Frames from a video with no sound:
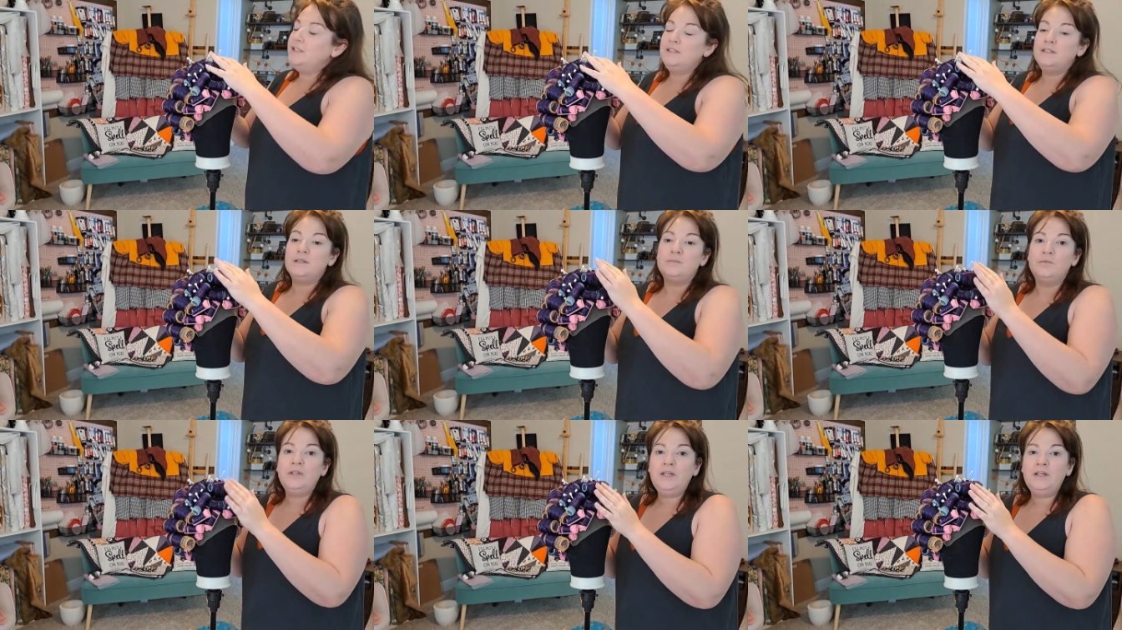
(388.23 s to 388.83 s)
is
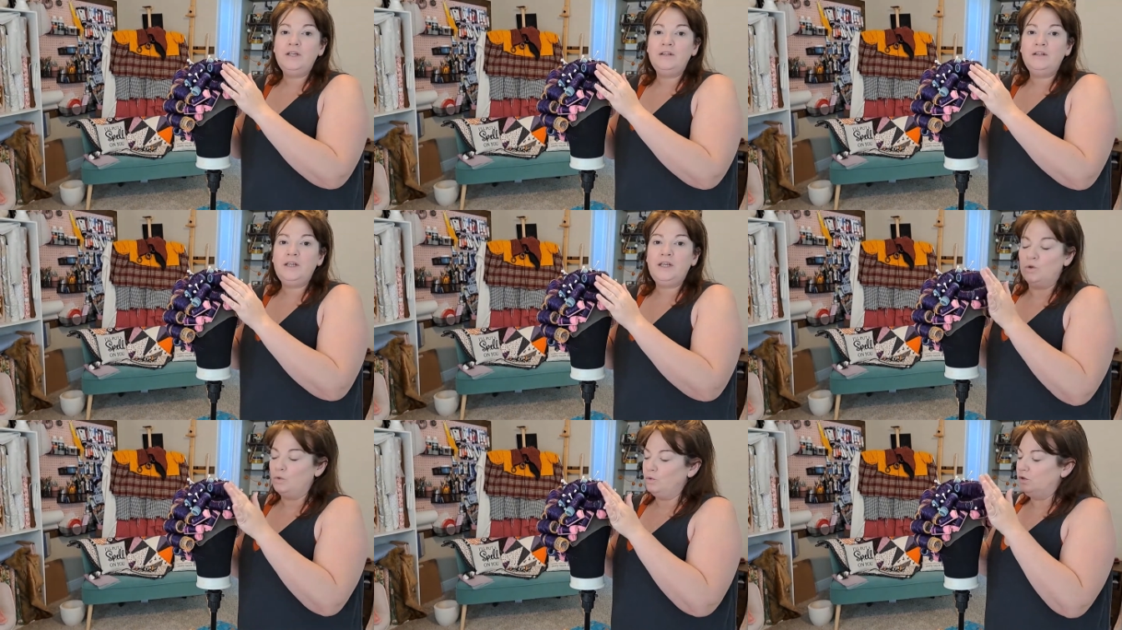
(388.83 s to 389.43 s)
completely
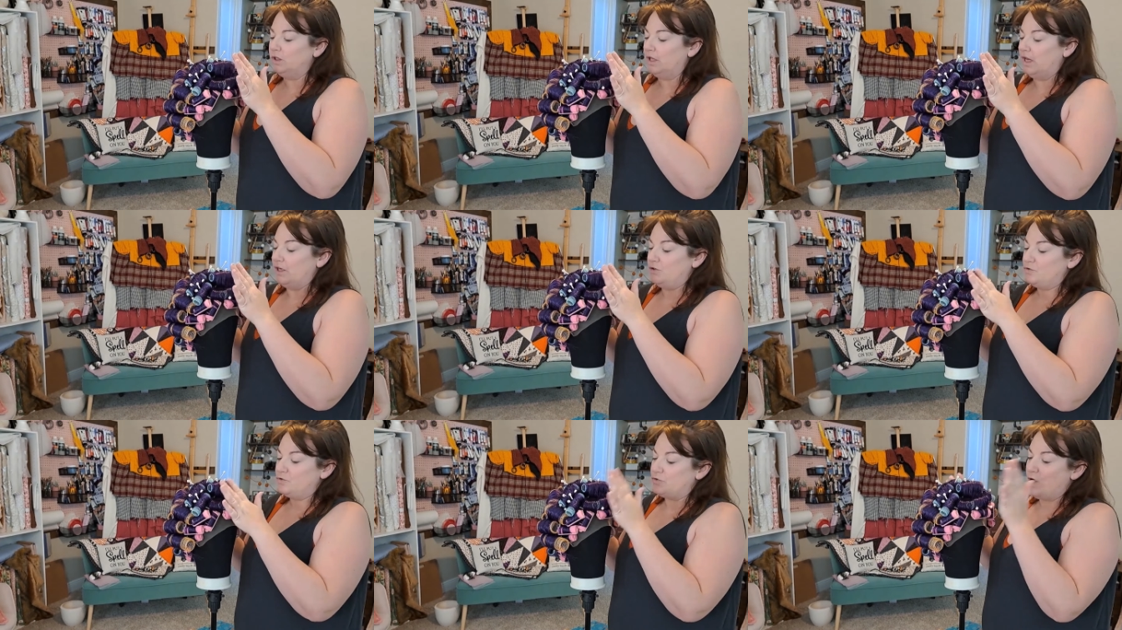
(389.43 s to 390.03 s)
cool
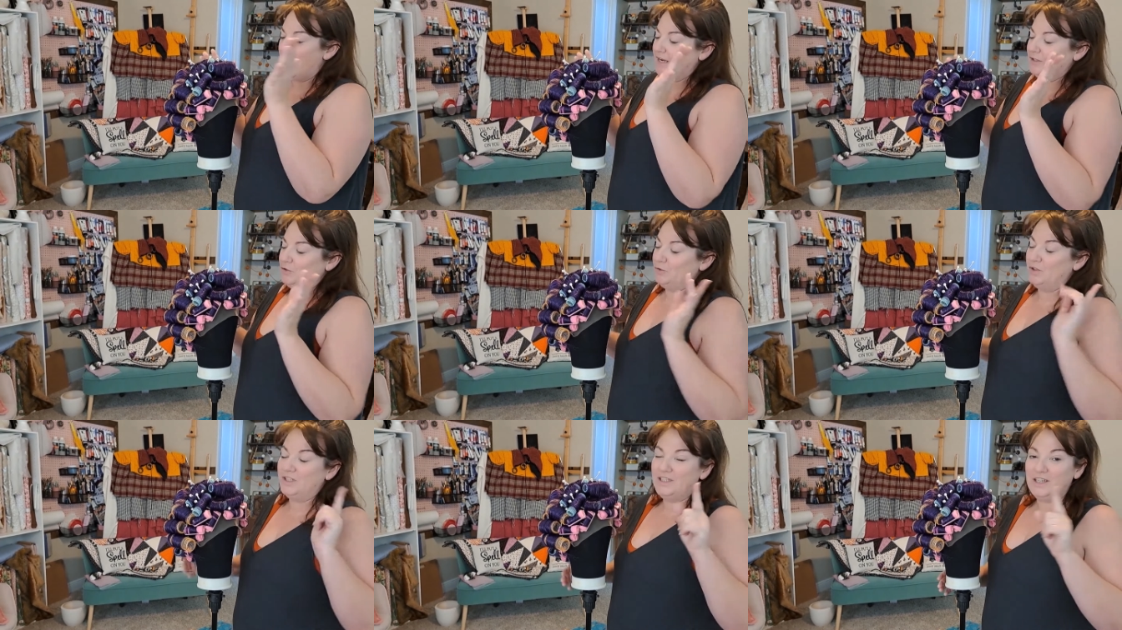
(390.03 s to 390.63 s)
and dry
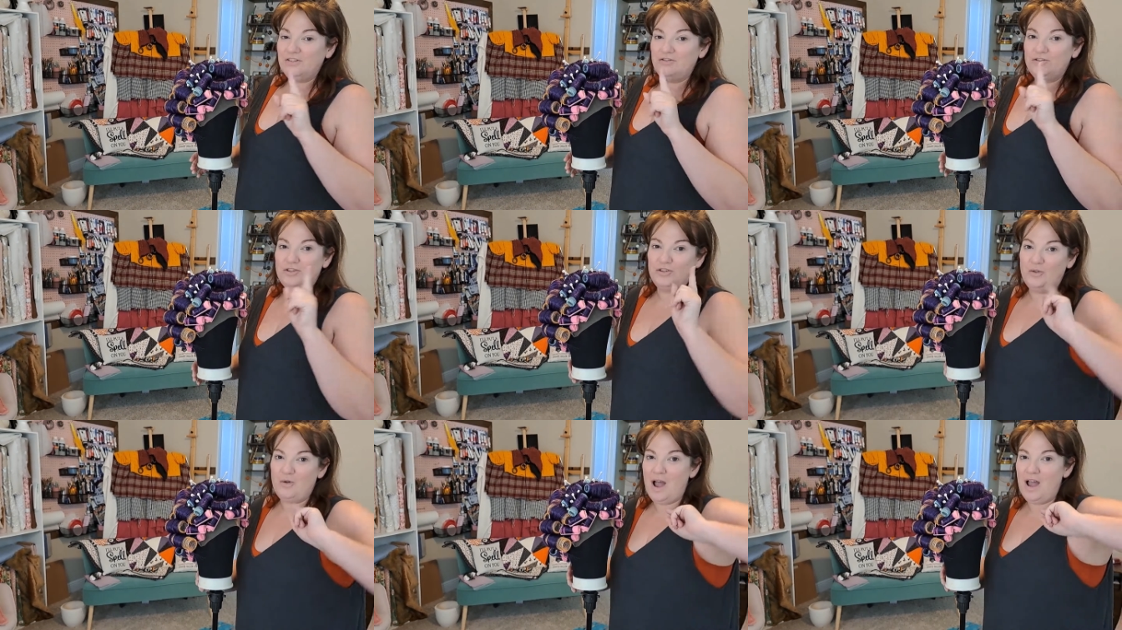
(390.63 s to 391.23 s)
to the touch,
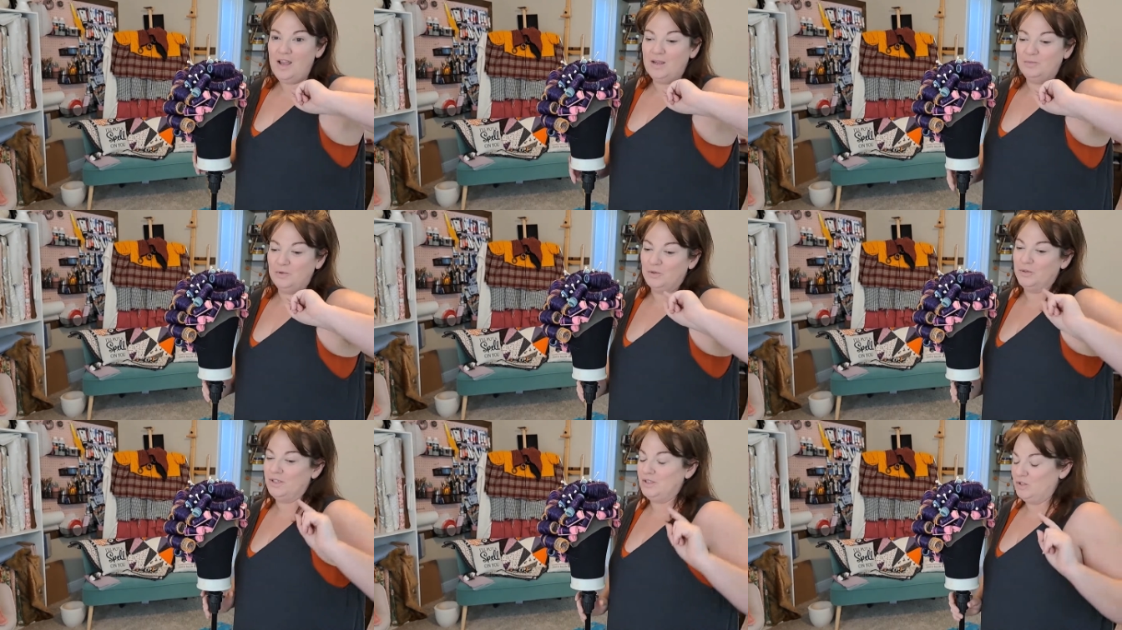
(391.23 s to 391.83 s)
so I am
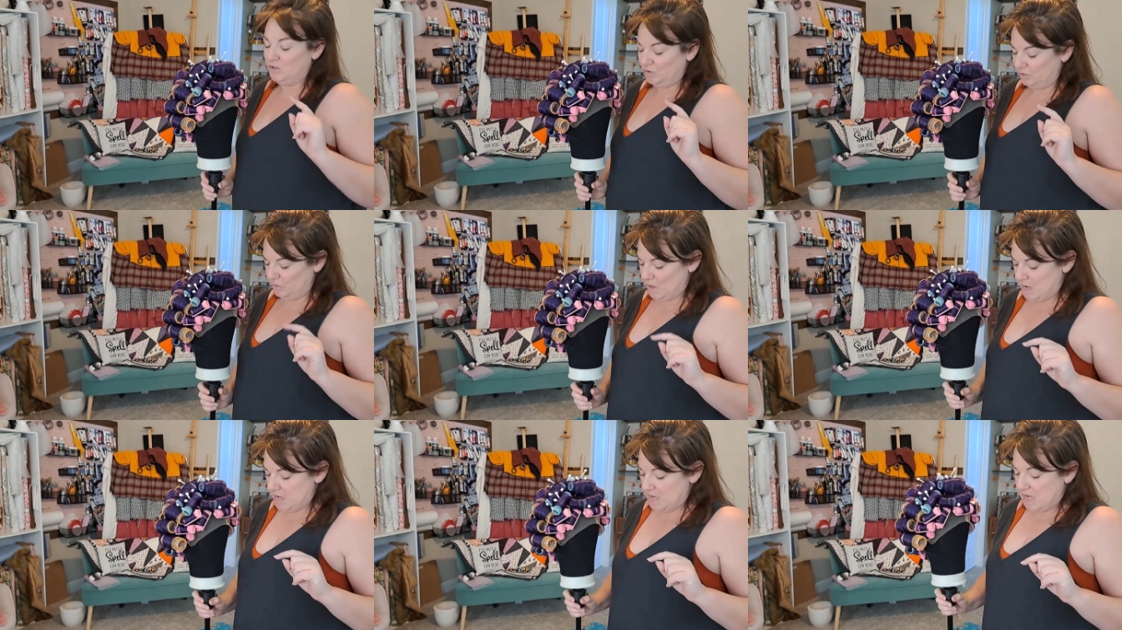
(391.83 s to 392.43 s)
going to
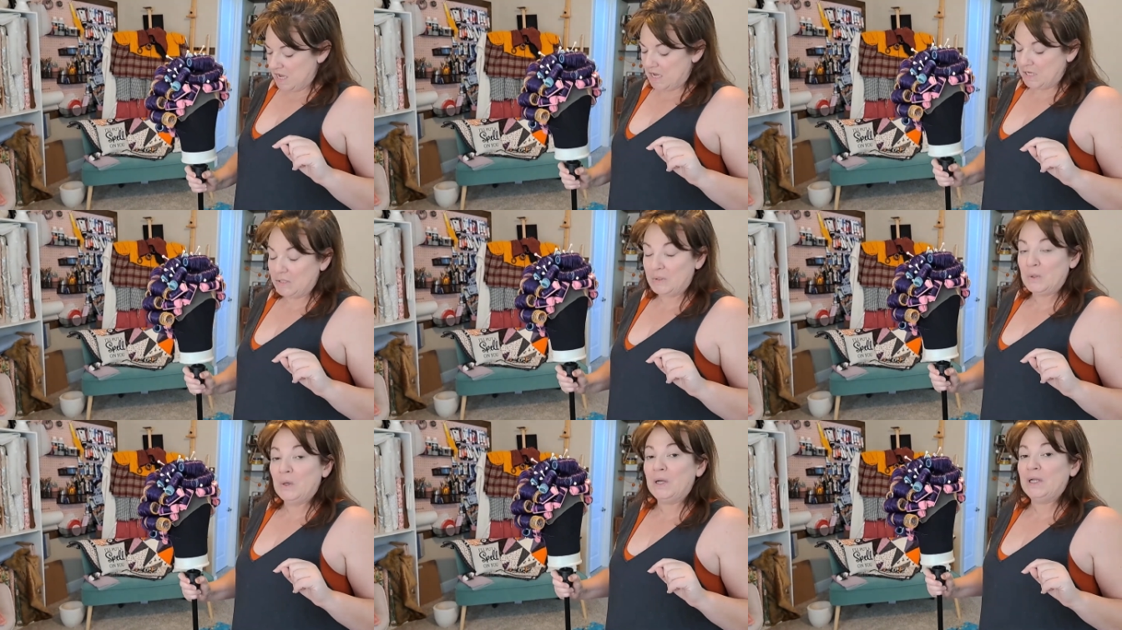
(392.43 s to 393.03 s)

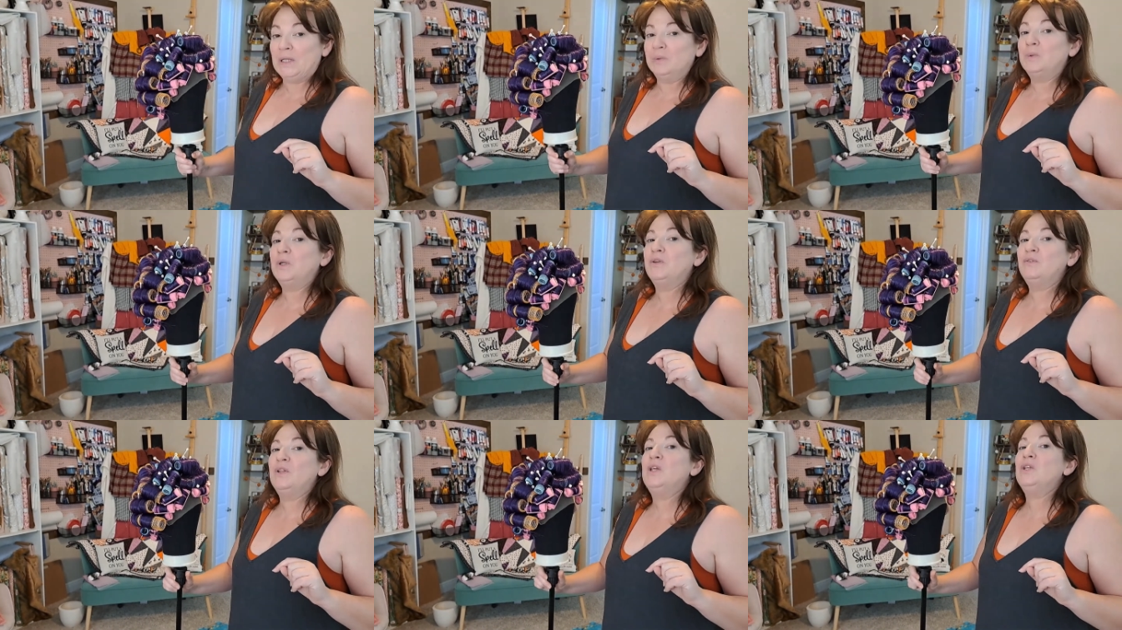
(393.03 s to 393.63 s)
uncoil one
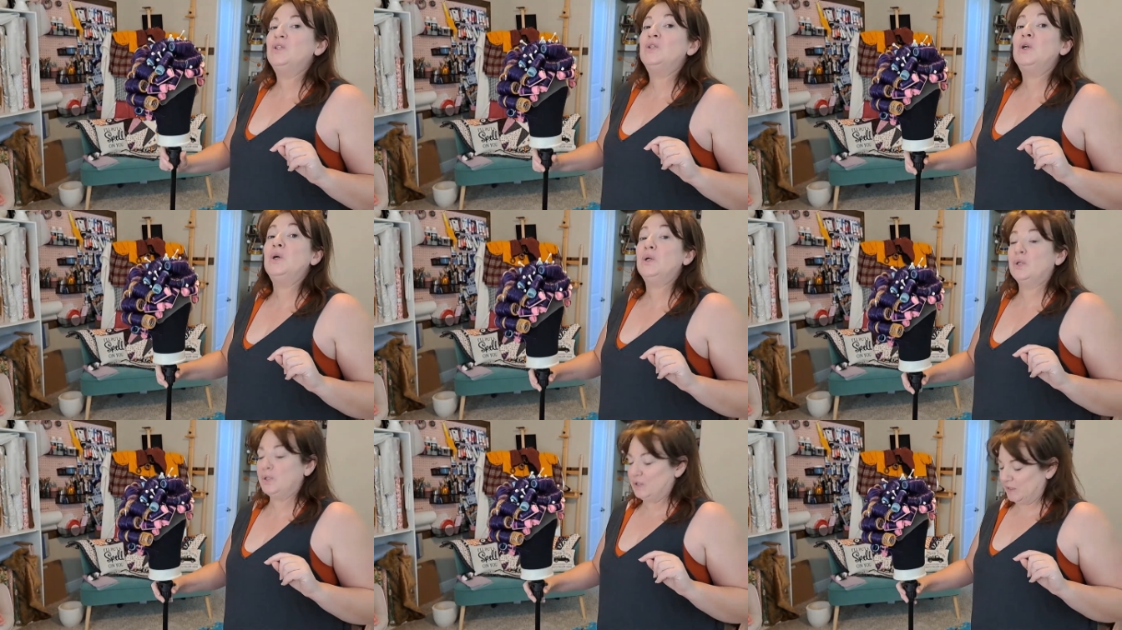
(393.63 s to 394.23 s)
of these
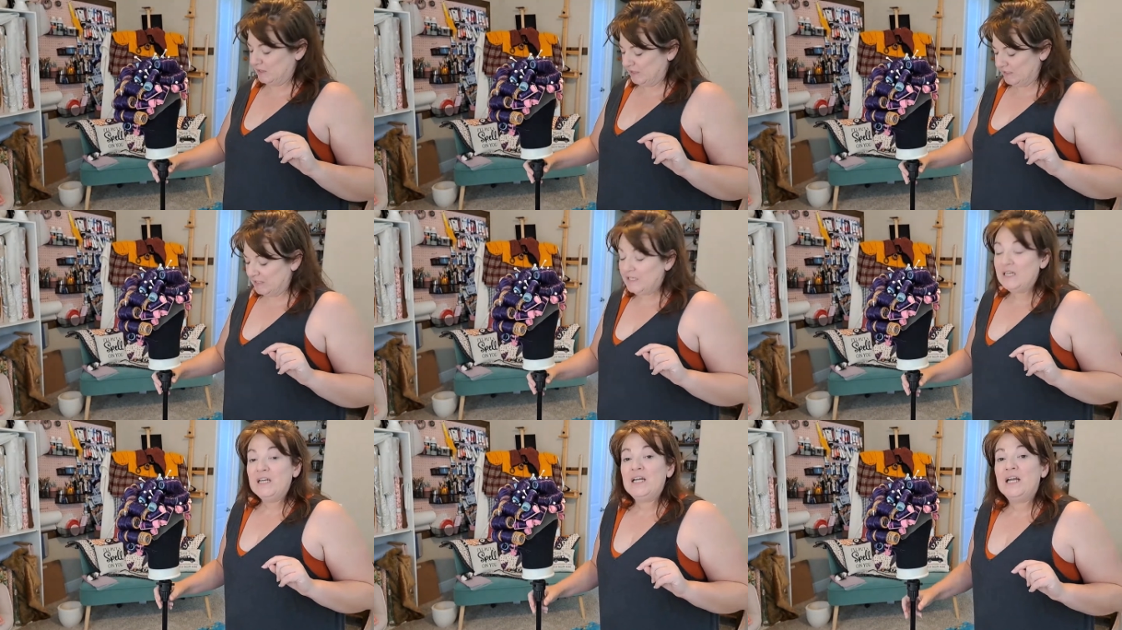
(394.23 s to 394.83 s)
curls
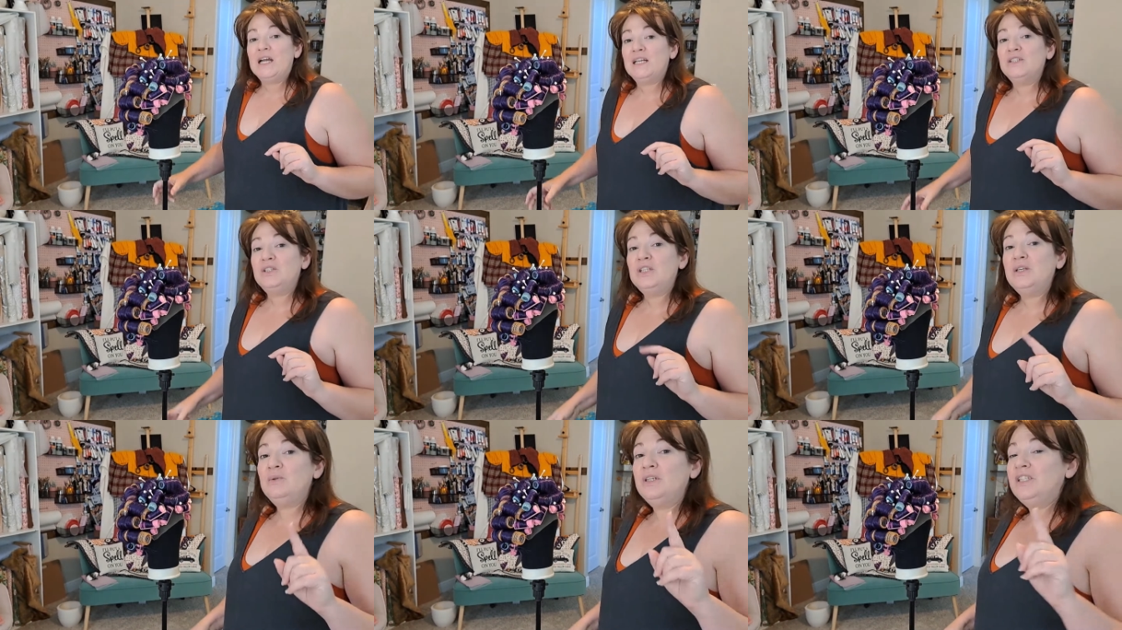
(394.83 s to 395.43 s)
and
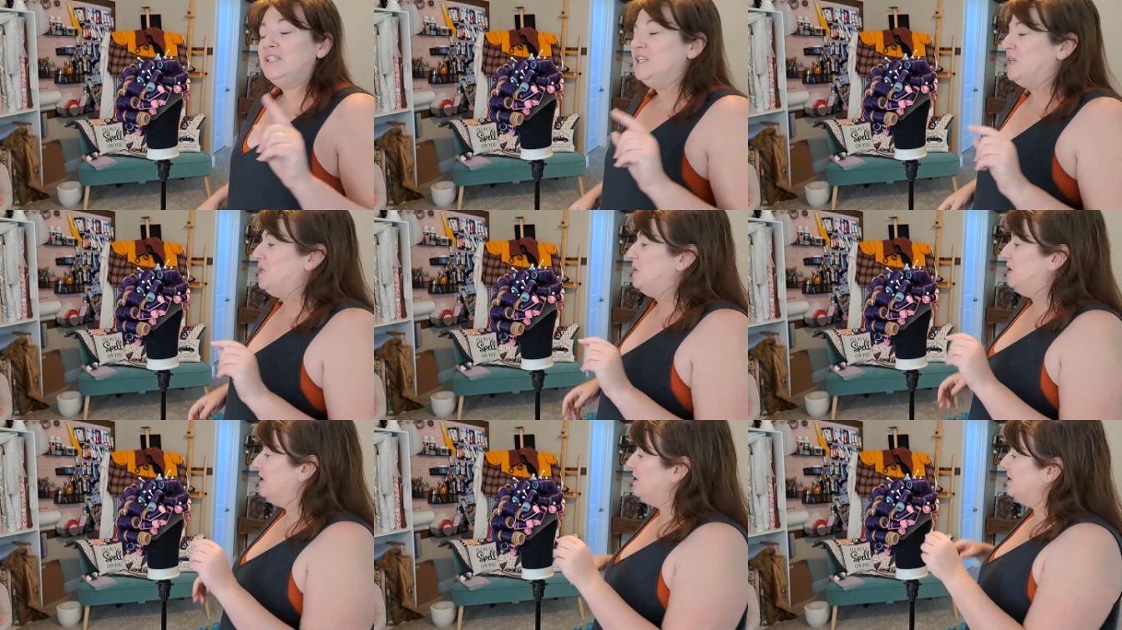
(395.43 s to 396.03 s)
see what it did.